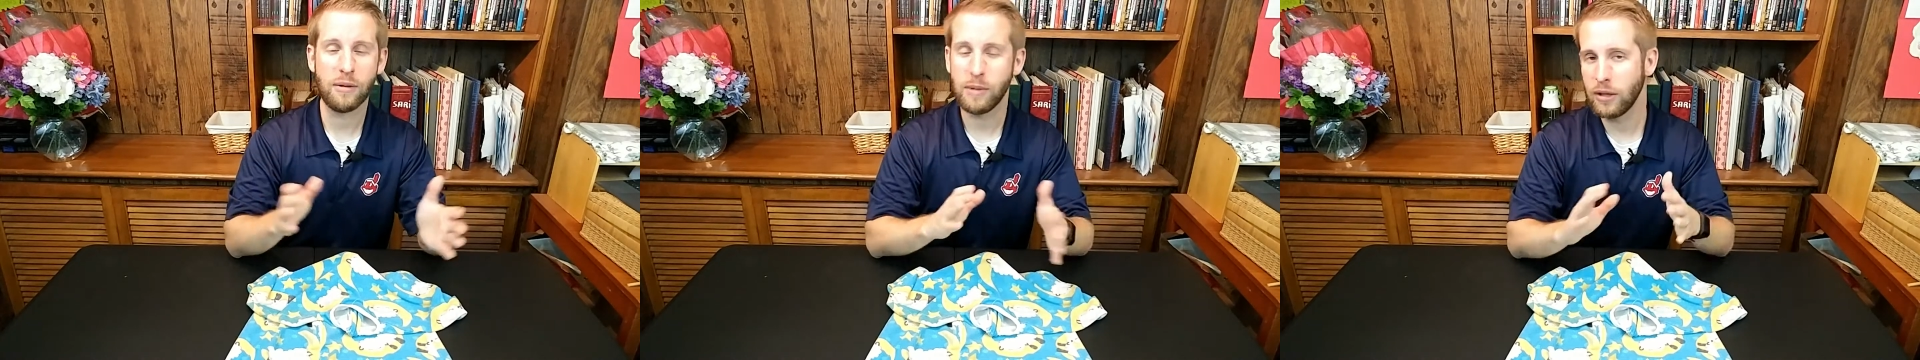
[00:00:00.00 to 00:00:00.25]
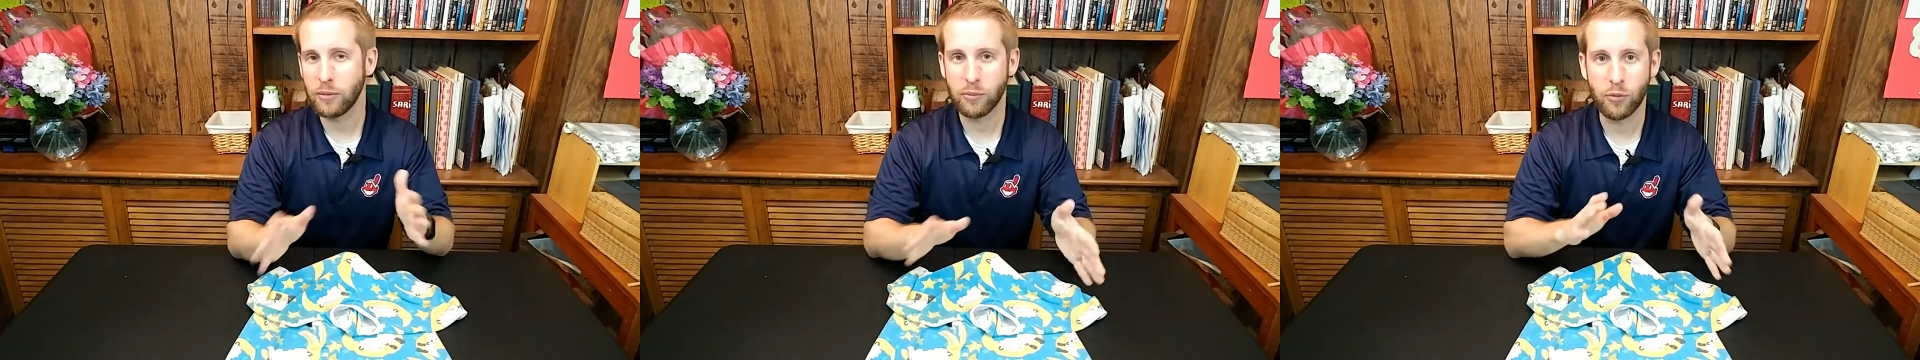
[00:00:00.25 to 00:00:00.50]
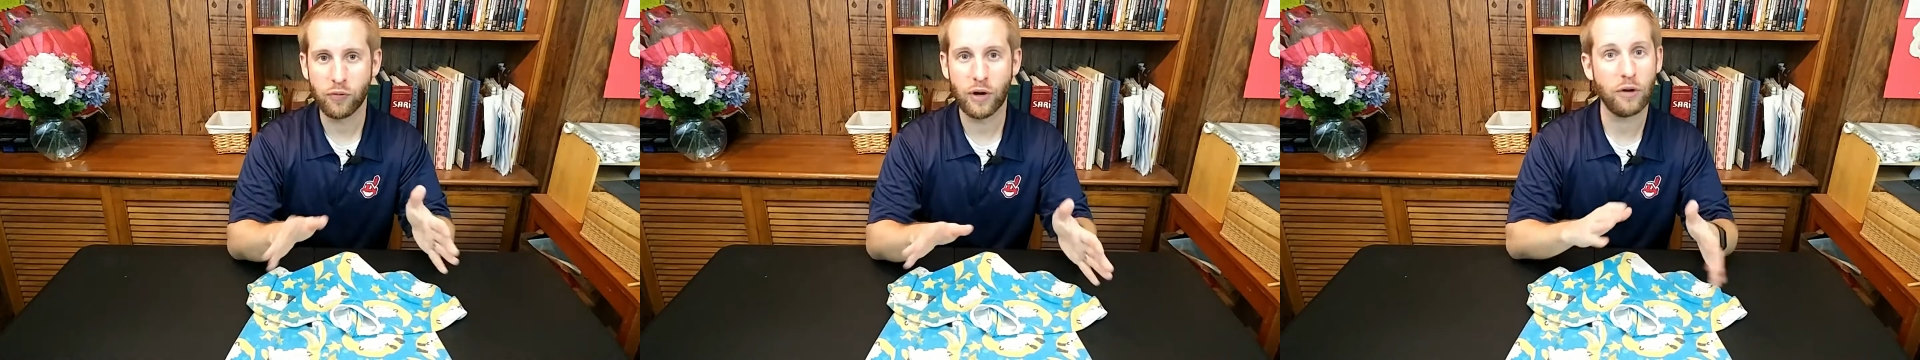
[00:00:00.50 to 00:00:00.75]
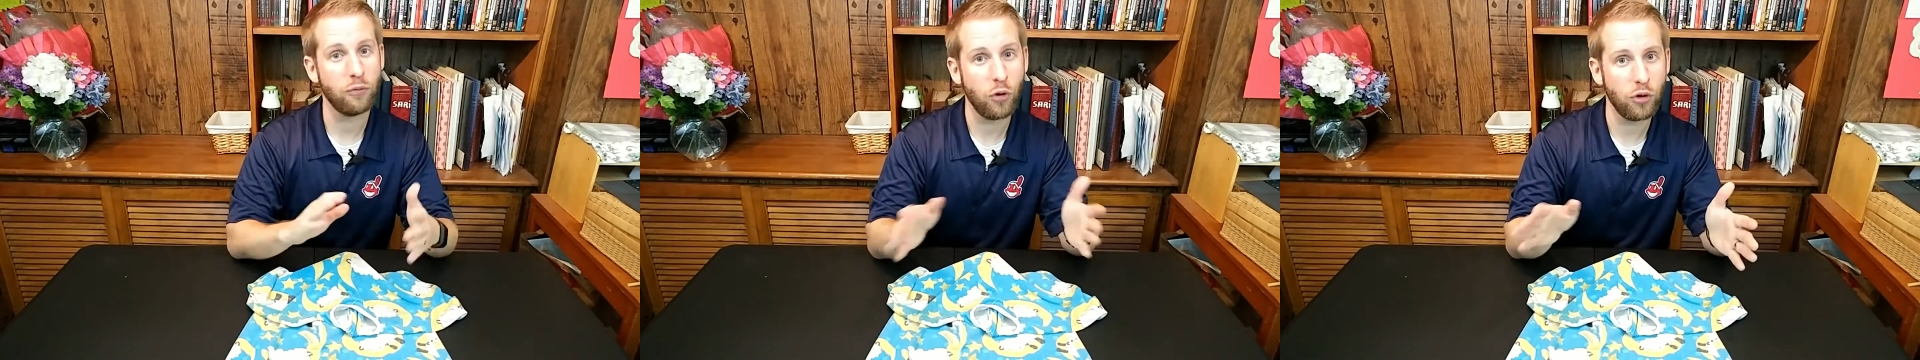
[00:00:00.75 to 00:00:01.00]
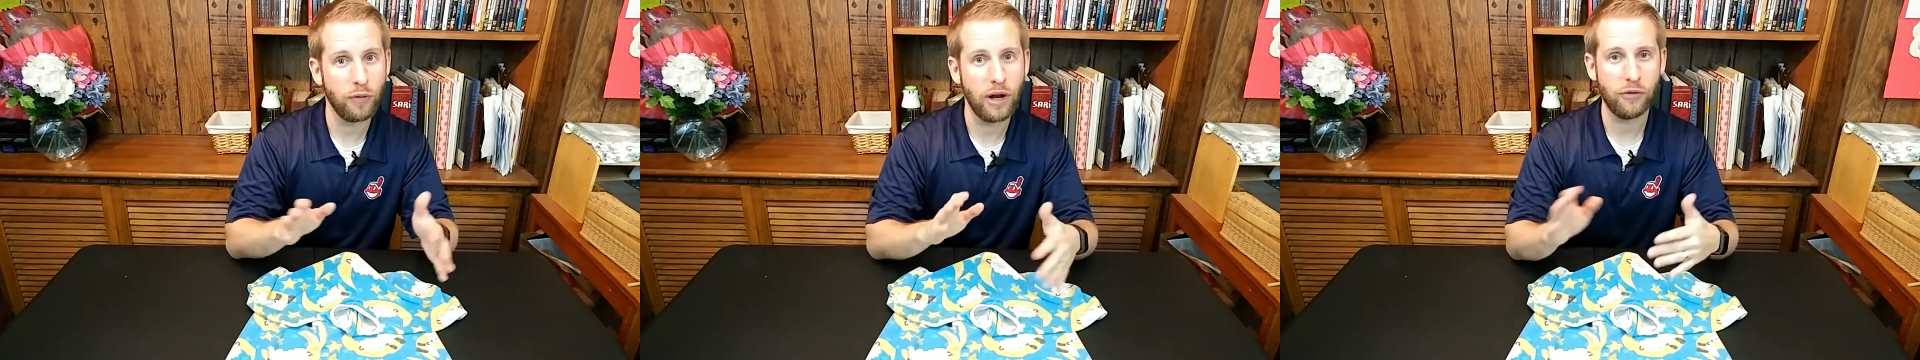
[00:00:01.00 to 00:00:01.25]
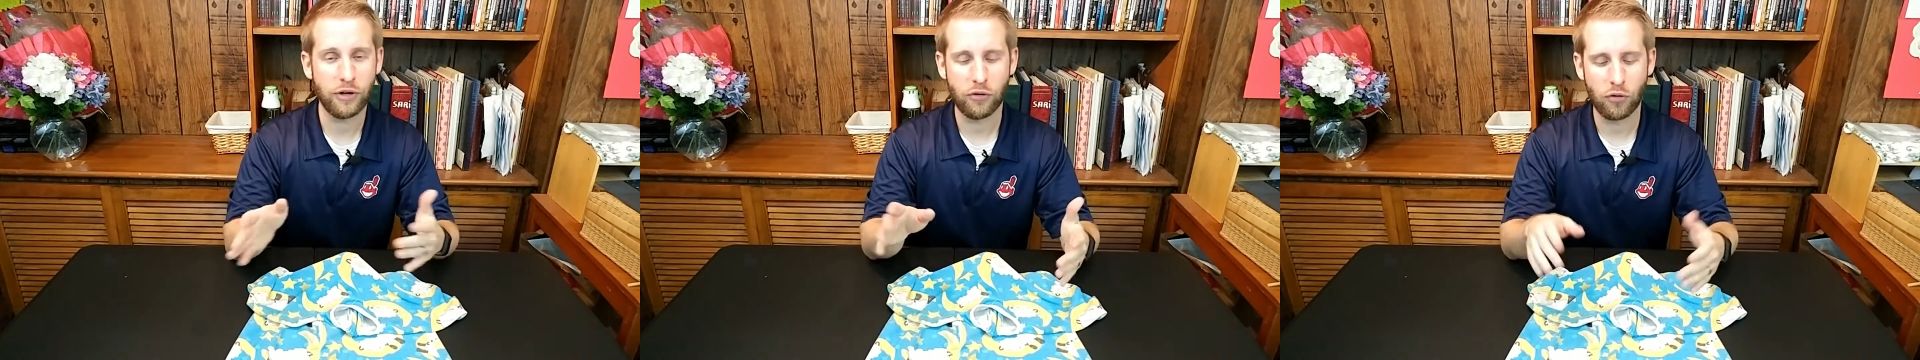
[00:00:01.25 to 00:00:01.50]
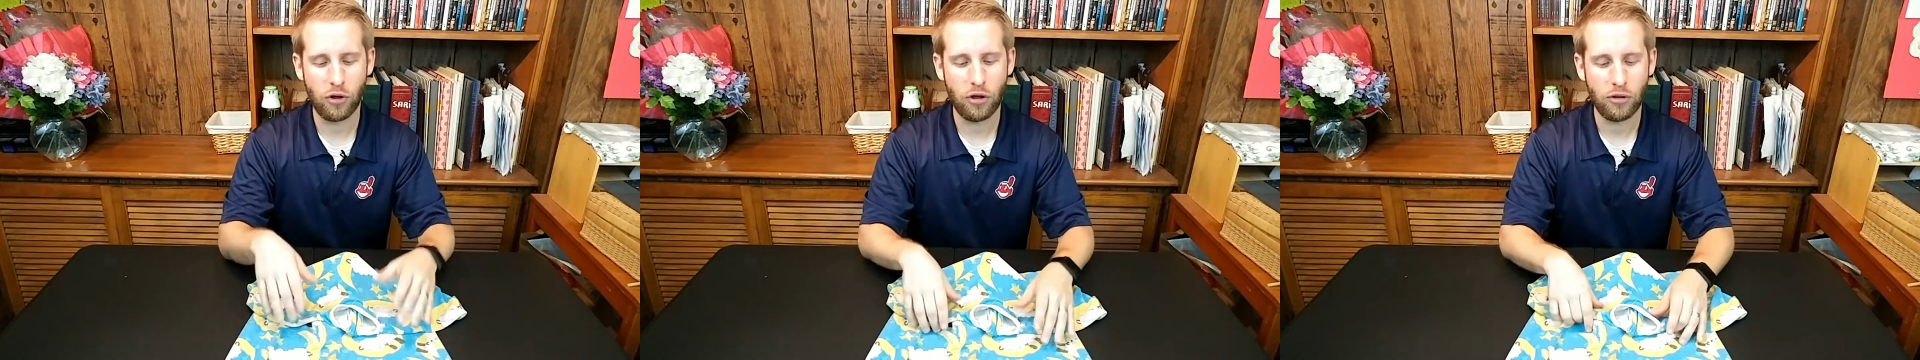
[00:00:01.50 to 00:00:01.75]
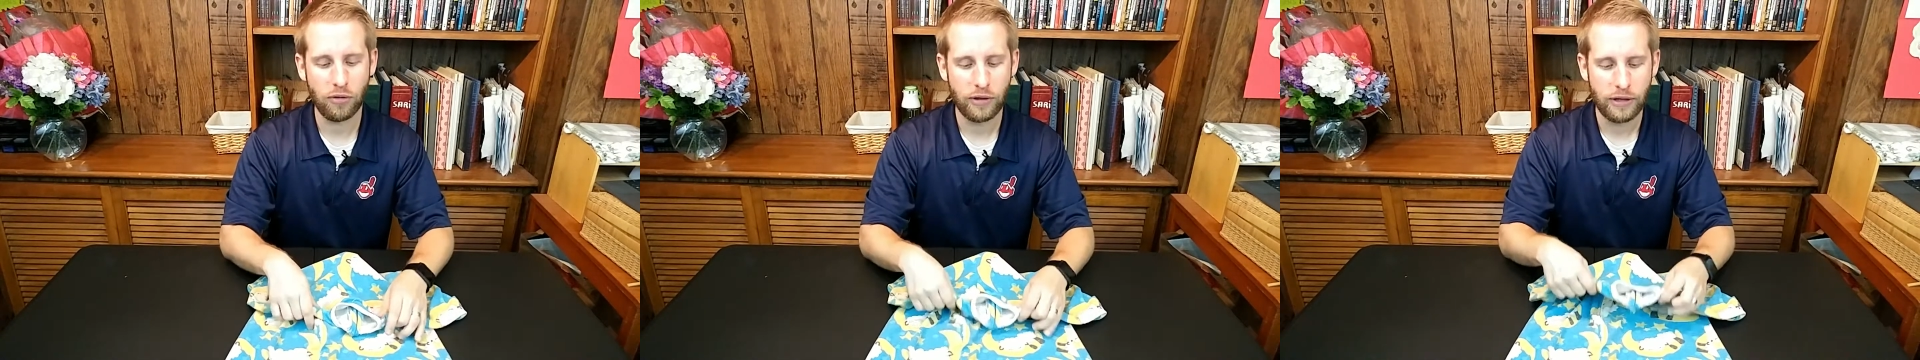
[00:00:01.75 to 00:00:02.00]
of being able to move around, roll around, and crawl.